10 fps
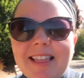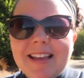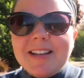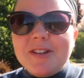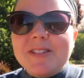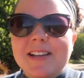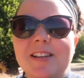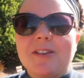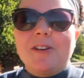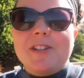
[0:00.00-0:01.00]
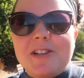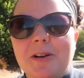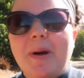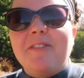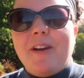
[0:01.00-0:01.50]
I think Tuesdays and Thursdays
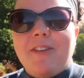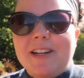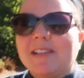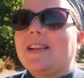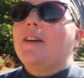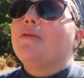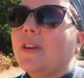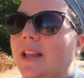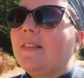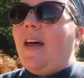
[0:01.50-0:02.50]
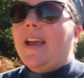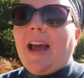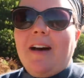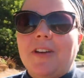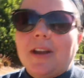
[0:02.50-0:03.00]
are my favorite days. I really like
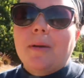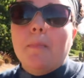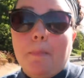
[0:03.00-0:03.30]
having